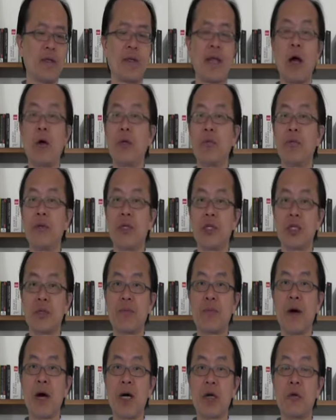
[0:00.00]
that would be the
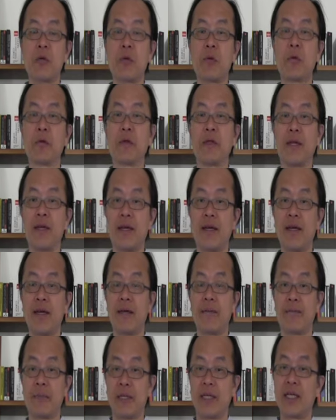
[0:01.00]
smart growth thing,
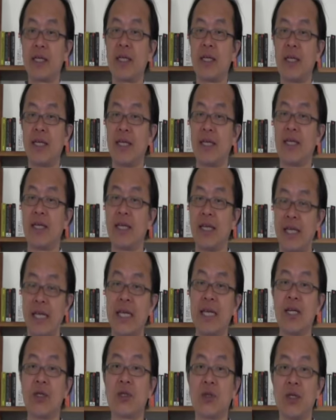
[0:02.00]
particularly in the
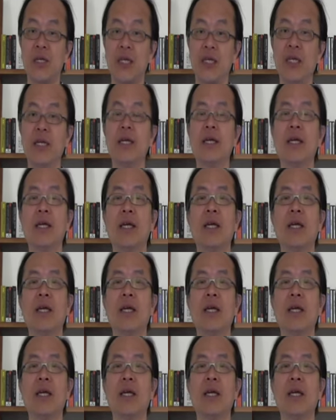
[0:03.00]
inner city,